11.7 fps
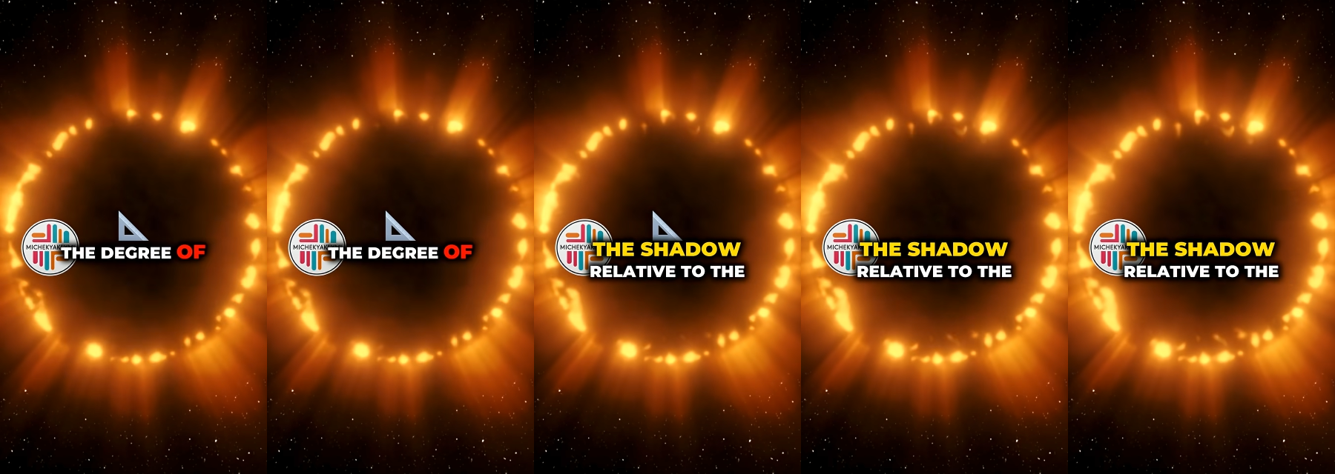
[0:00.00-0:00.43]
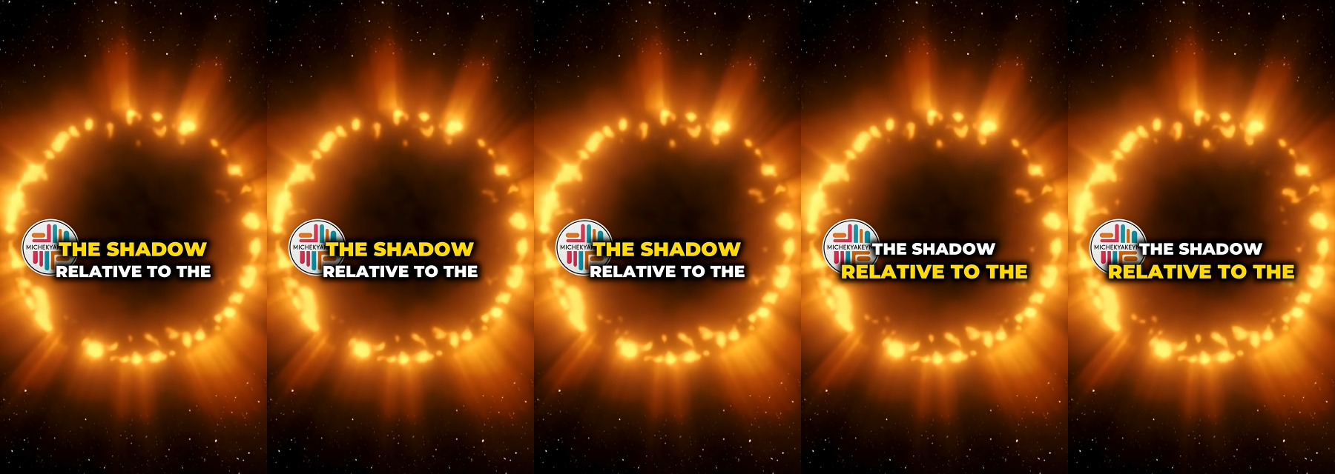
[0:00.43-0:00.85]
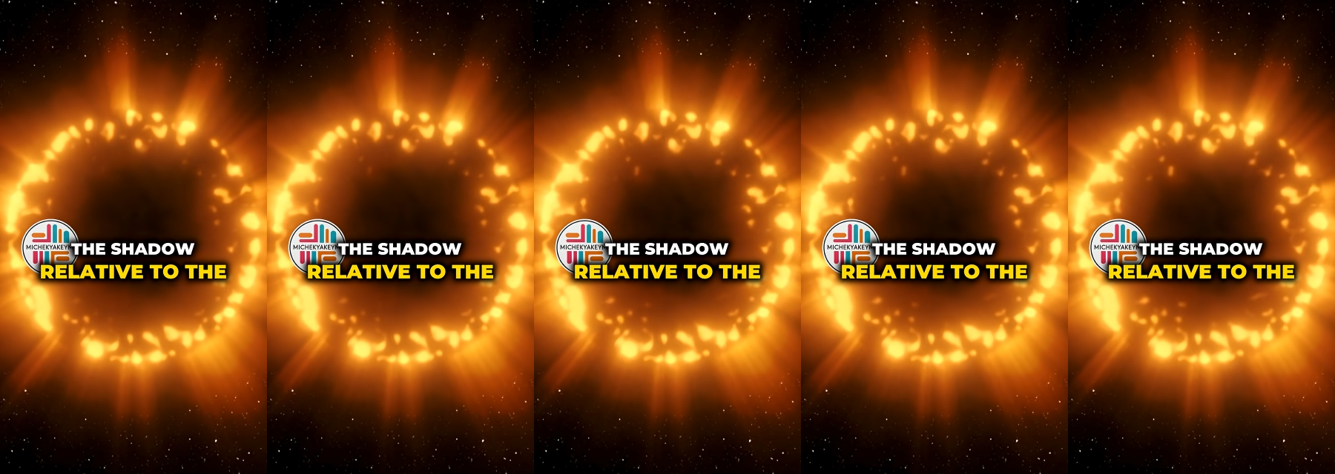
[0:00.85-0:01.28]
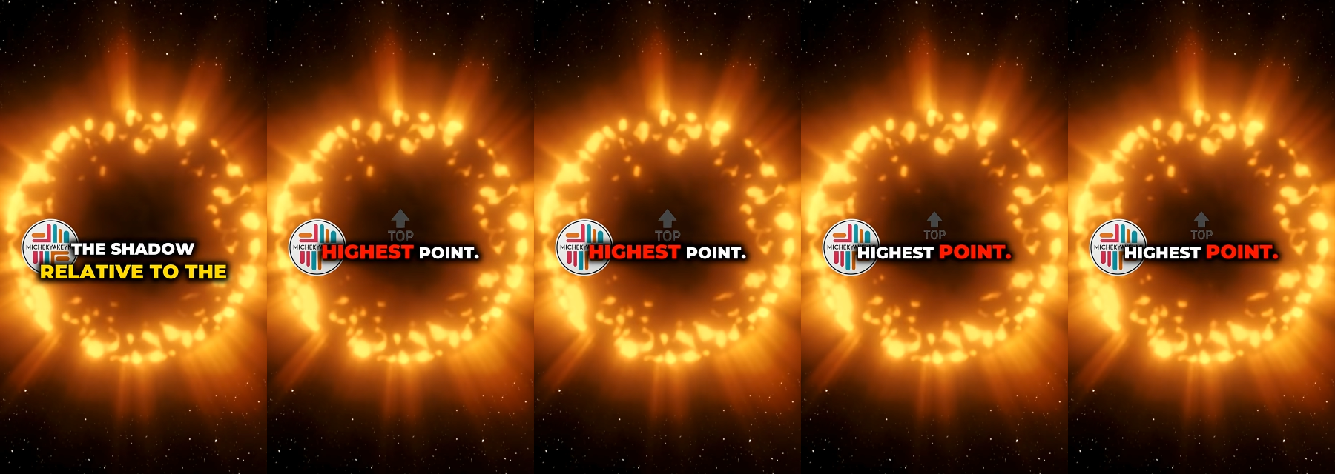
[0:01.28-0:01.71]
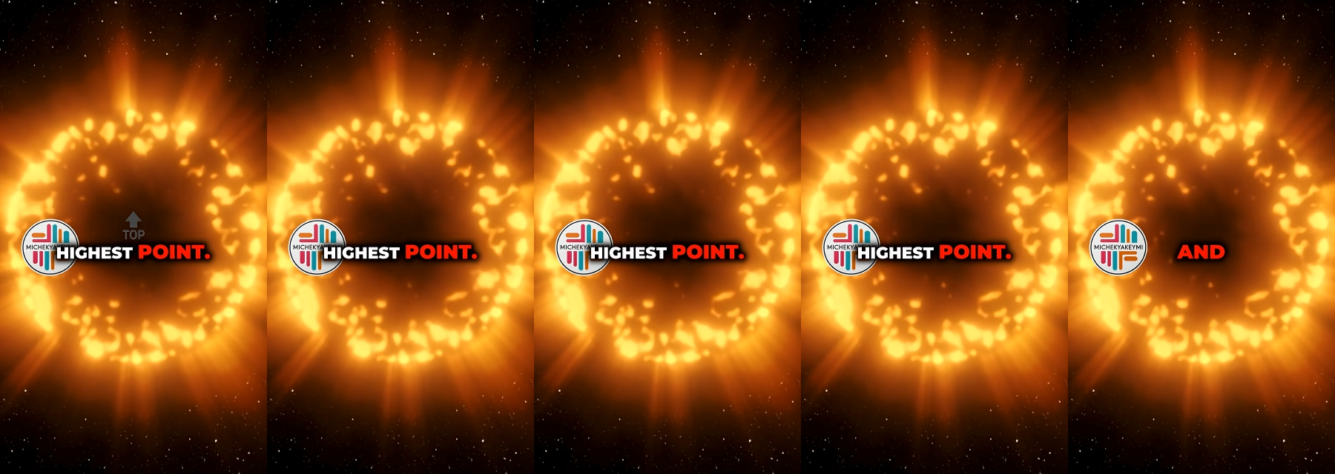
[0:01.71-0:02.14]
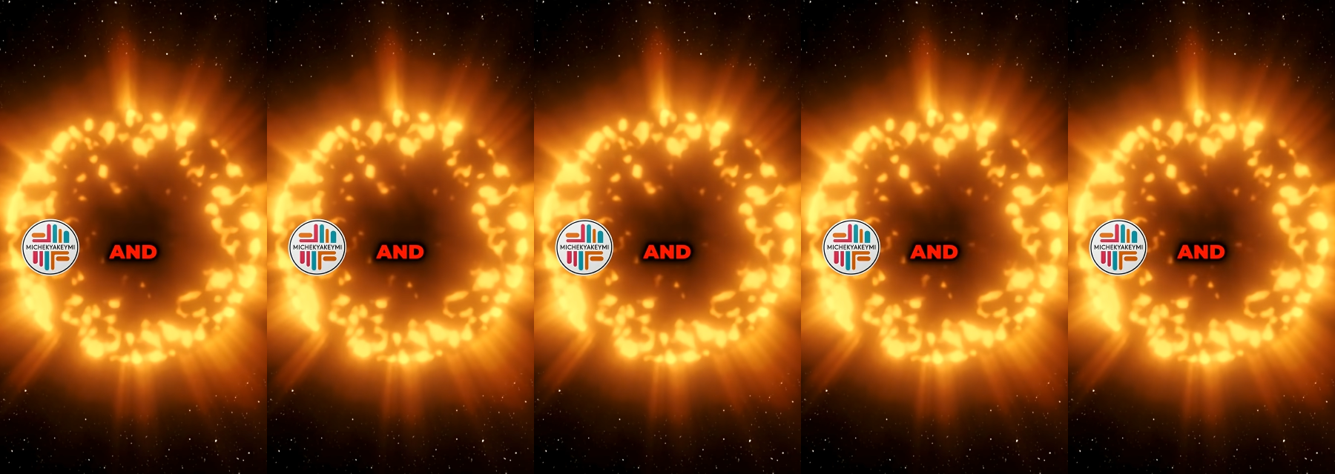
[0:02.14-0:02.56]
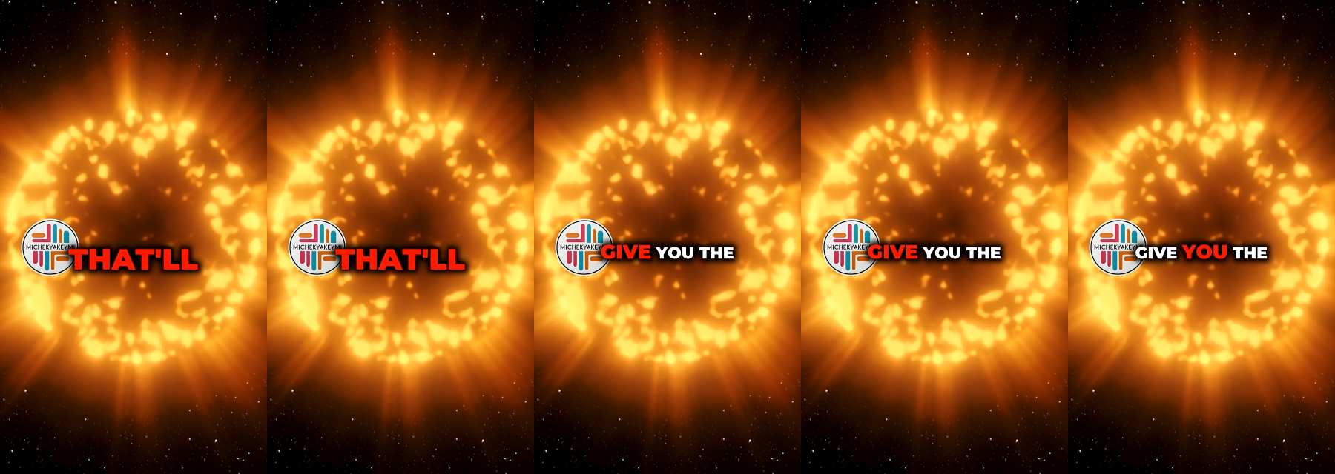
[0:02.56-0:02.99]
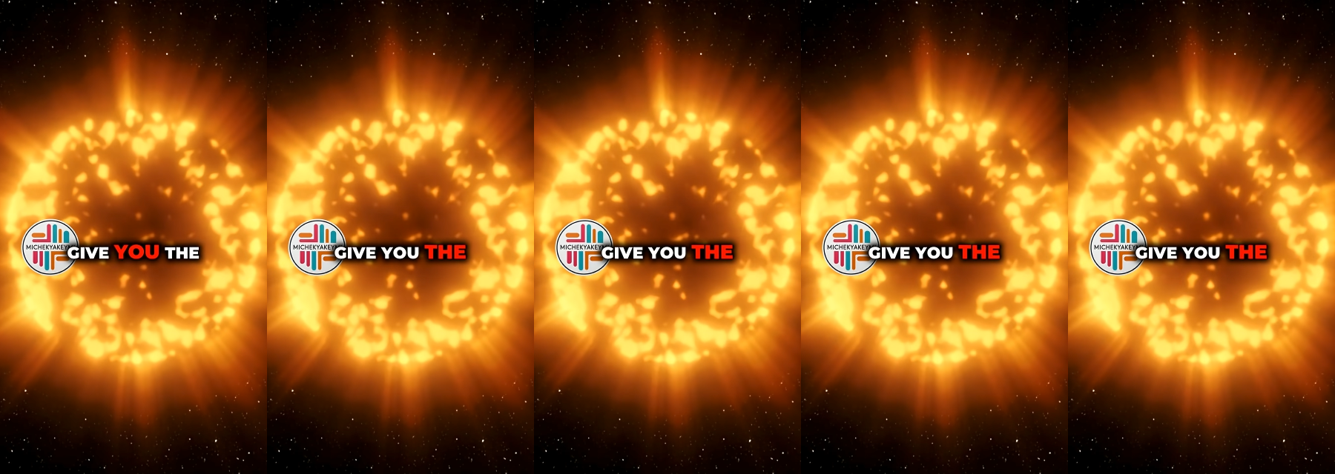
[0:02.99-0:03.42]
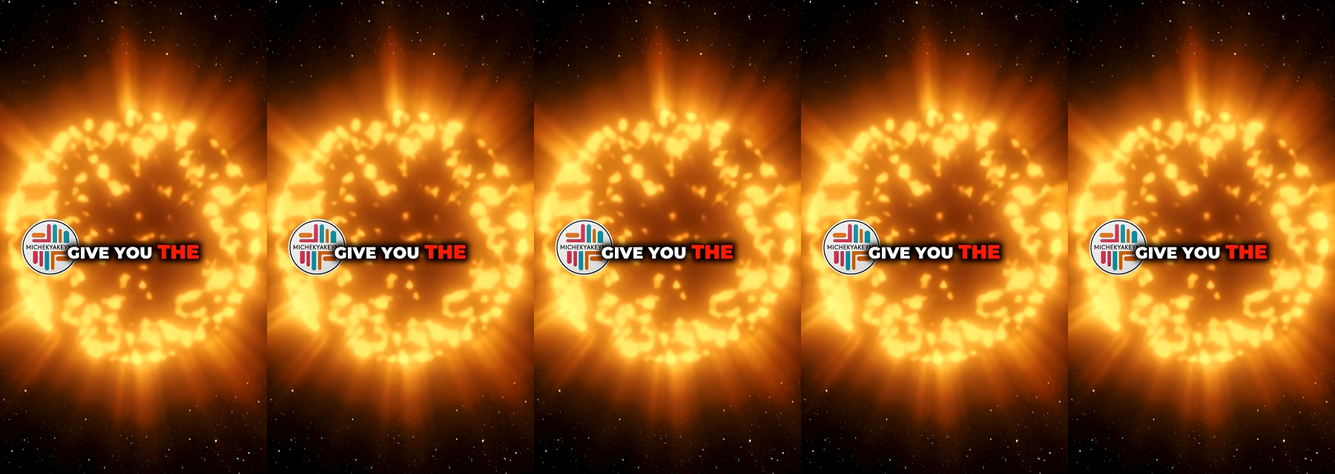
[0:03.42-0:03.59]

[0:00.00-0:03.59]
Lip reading: Nobody's mouth can be seen.